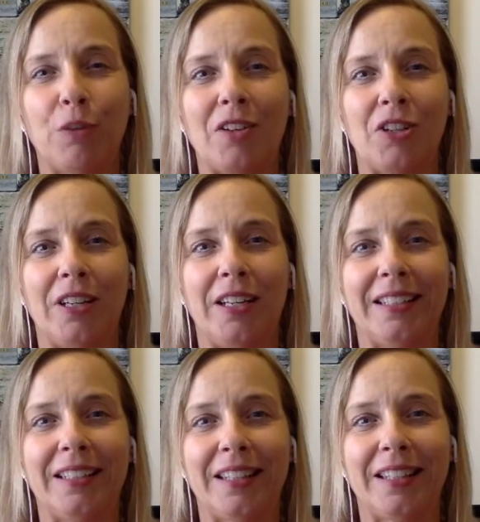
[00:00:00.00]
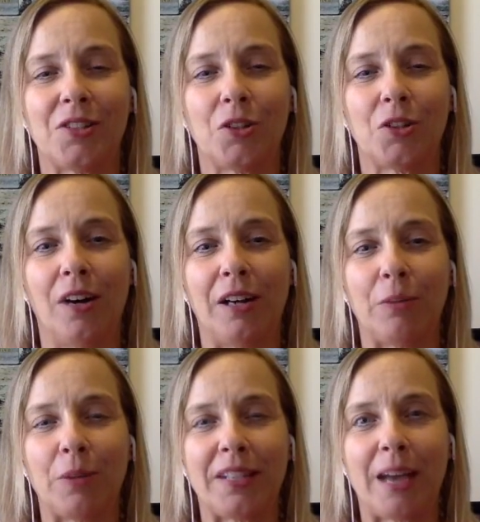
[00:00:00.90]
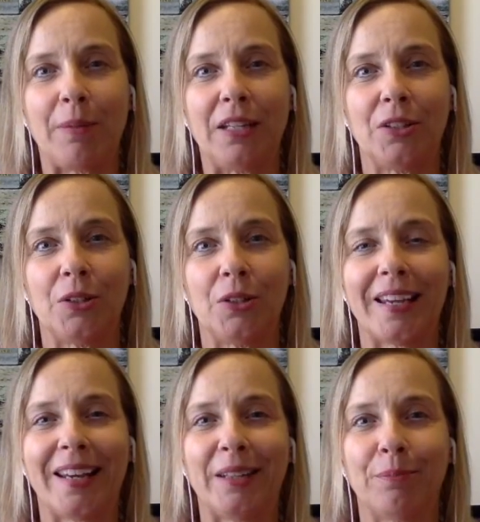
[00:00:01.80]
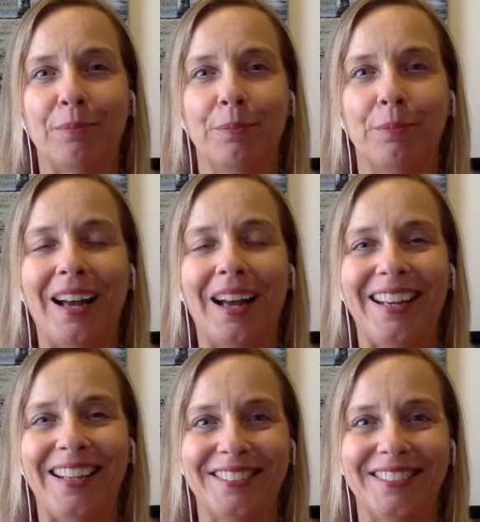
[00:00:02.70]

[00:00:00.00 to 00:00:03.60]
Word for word: watching this is dawn with tapping tuesday bye